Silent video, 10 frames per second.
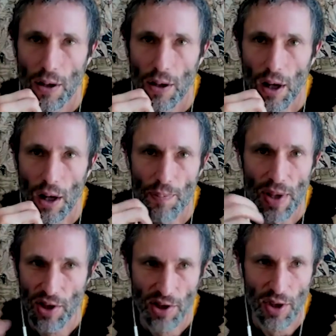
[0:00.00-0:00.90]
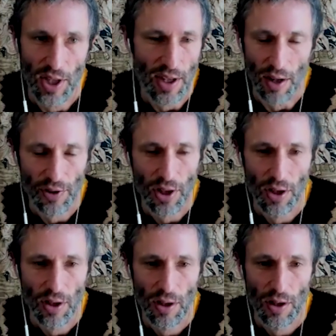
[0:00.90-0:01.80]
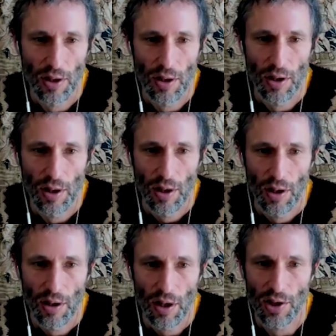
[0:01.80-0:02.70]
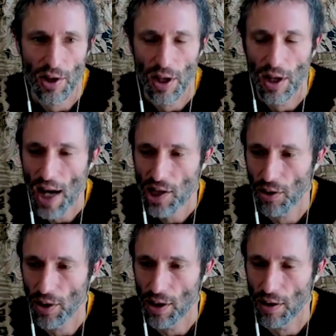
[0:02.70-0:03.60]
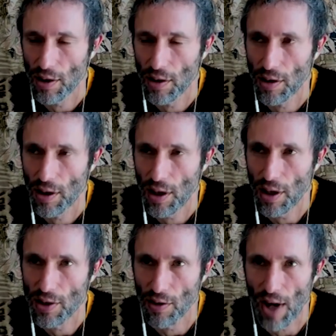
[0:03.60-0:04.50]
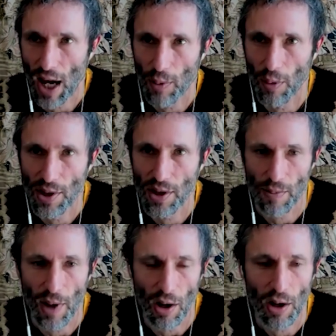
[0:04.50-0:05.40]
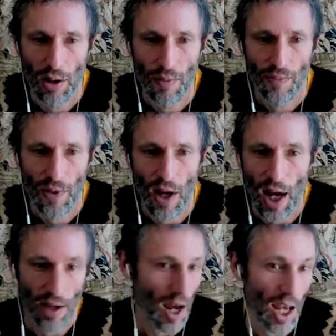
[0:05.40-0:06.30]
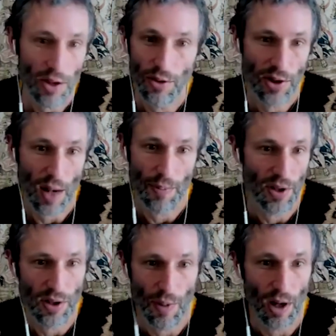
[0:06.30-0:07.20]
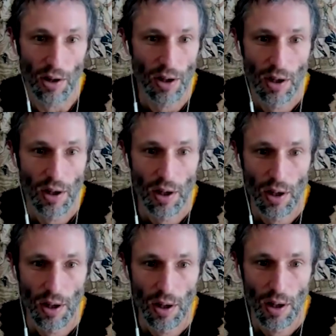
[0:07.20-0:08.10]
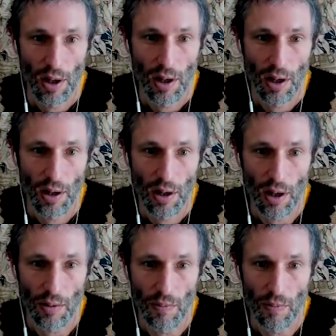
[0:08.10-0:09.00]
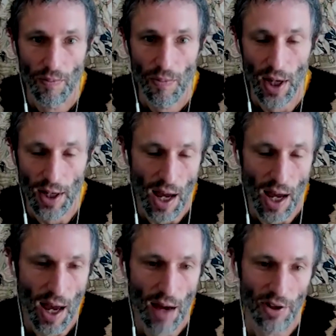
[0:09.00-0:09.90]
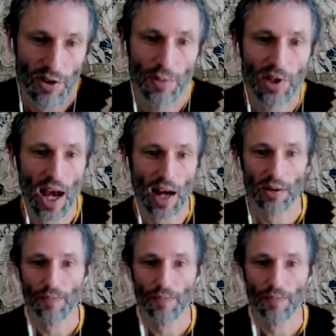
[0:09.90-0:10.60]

uh, business in the gift because mm-hmm. it actually is a viable business model I, I use that business model. Um, like I have a Substack,